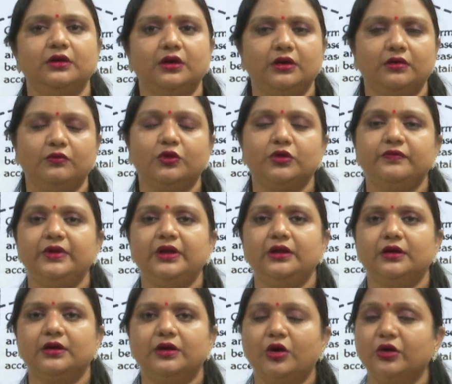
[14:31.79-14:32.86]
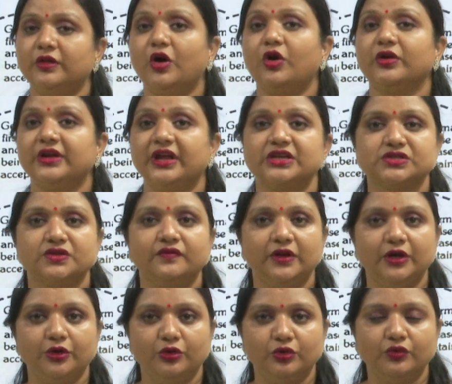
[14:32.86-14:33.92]
uh, what will uh, the organization
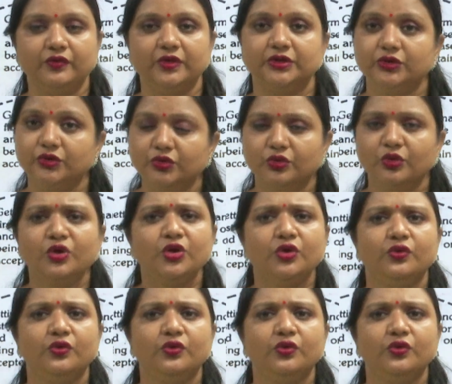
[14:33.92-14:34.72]
will do with you,